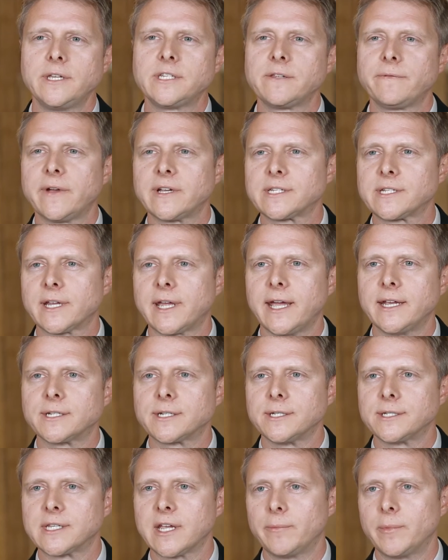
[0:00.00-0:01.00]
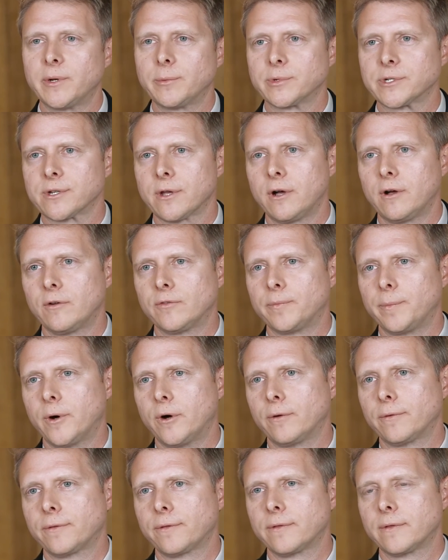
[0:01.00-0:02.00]
These investigations have been resolved
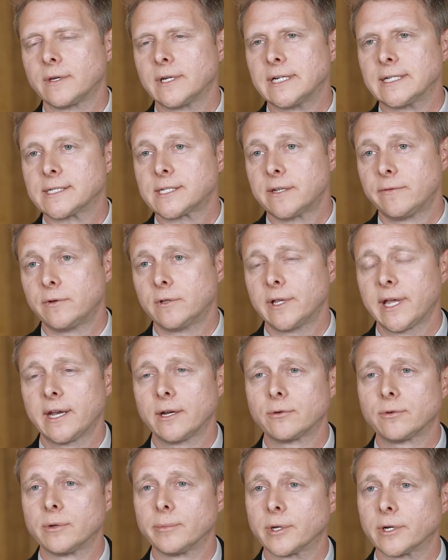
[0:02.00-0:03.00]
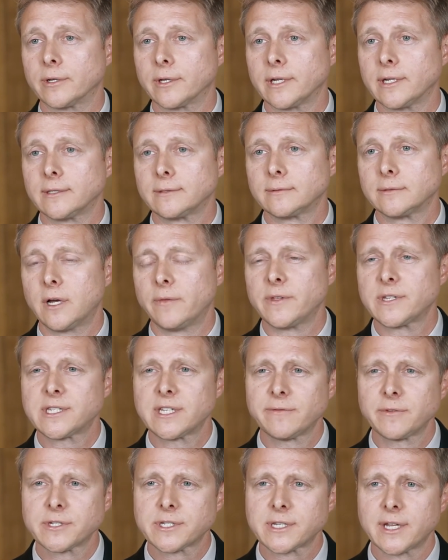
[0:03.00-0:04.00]
both uh, civilly and criminally. On the
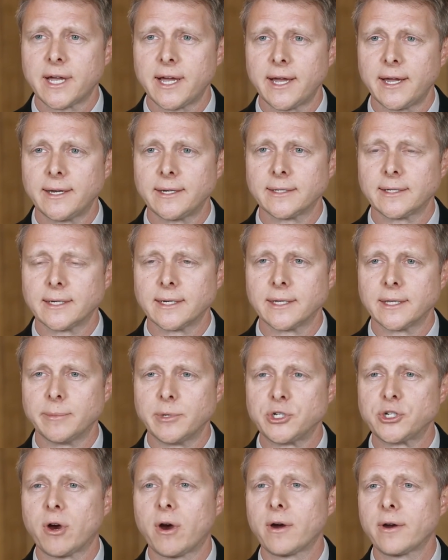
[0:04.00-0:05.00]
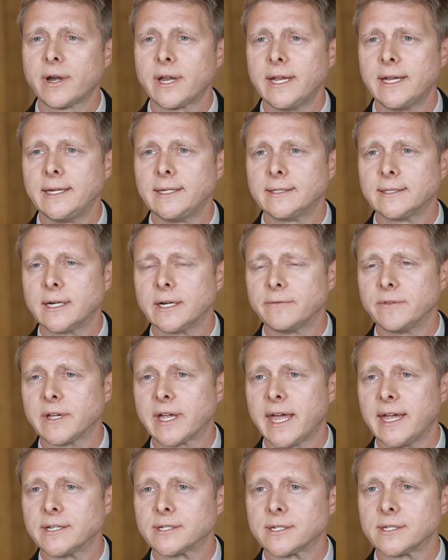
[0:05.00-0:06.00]
civil side, uh, the majority of
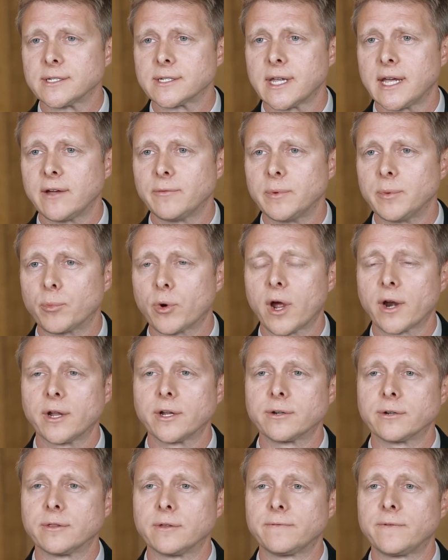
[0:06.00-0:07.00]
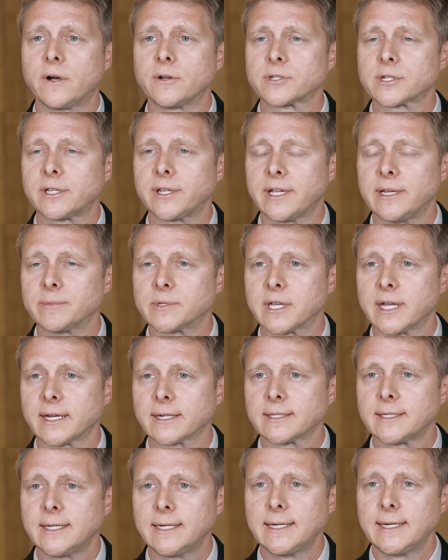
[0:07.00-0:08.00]
the cases have been brought under the False Claims
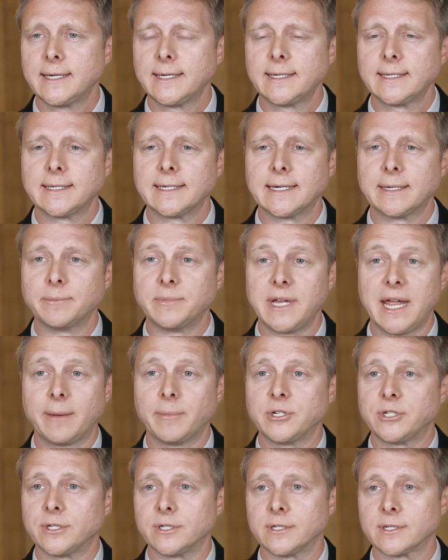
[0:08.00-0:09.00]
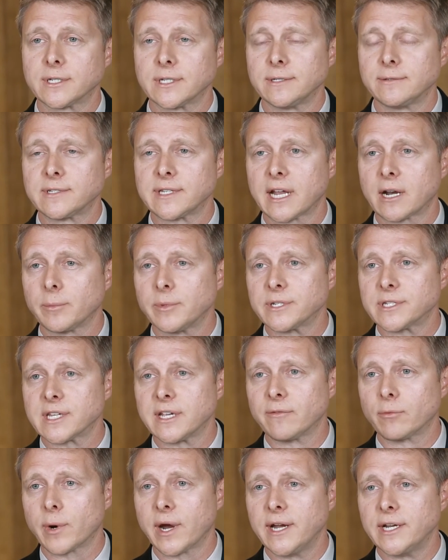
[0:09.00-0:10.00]
Act. Um, damages and
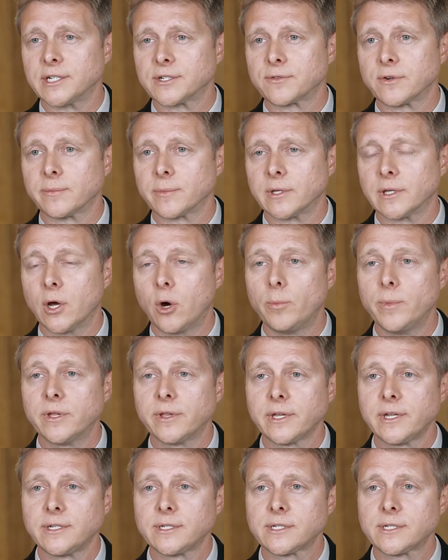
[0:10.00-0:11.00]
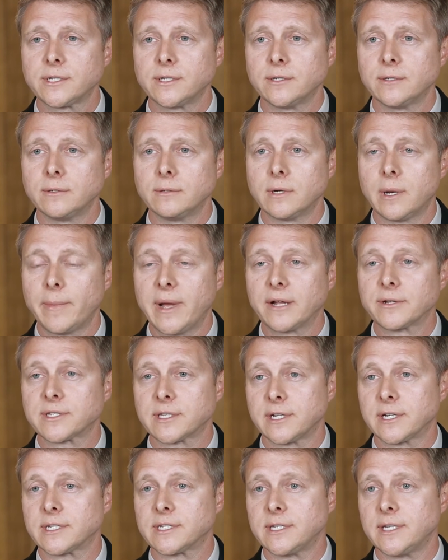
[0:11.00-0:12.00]
settlements have ranged from the low millions to
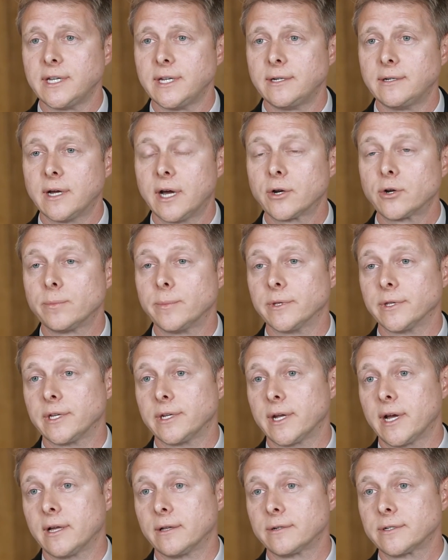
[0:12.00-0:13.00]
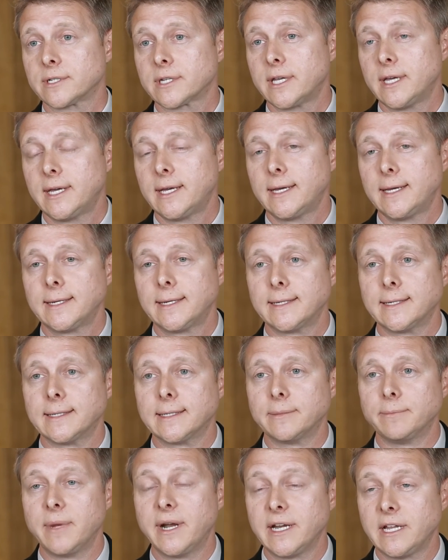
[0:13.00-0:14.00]
amounts that exceed one hundred million dollars.
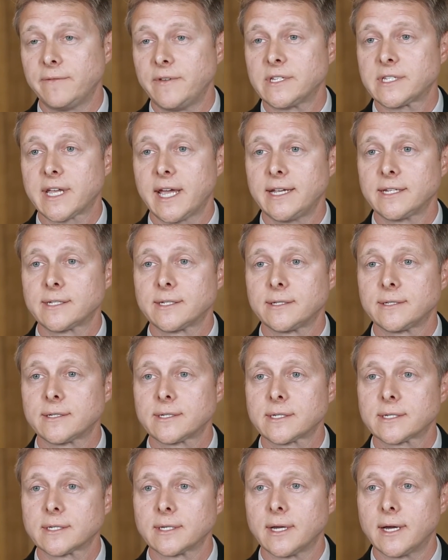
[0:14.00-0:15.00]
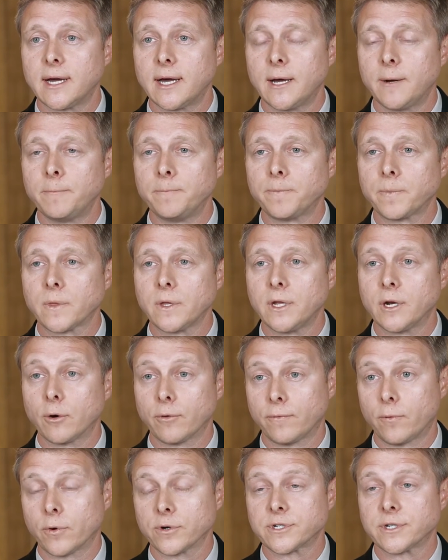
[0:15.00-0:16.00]
Uh, many of these cases, um, you
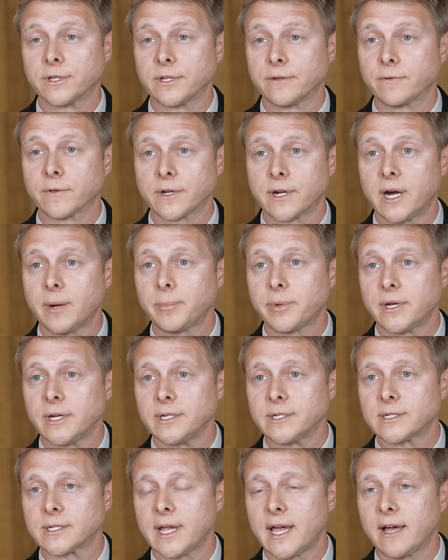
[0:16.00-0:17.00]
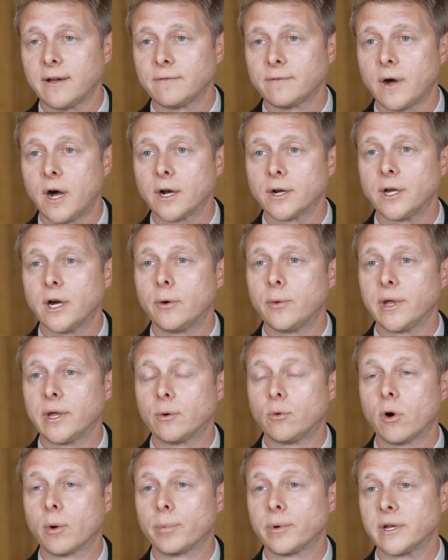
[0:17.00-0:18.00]
know, unfortunately for the companies, have
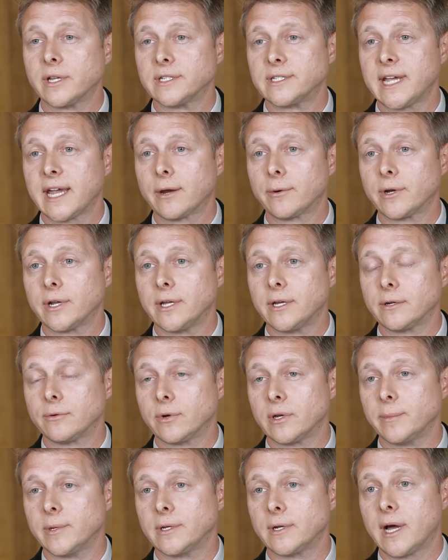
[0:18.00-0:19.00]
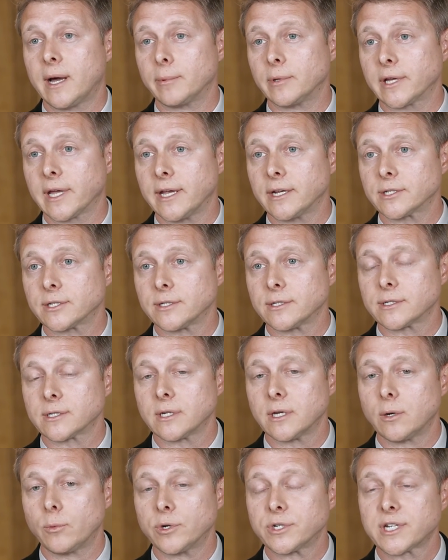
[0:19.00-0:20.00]
ongoing corporate integrity agreement
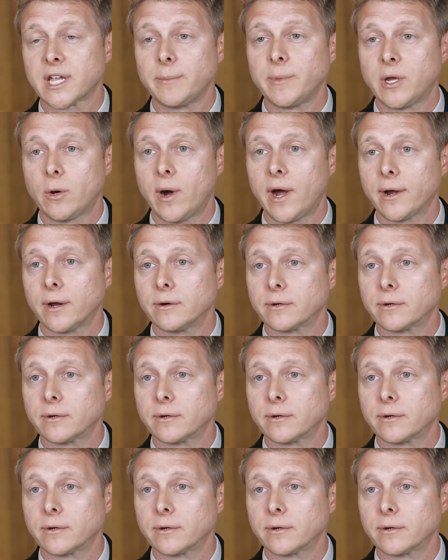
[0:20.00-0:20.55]
obligations, uh, which can be quite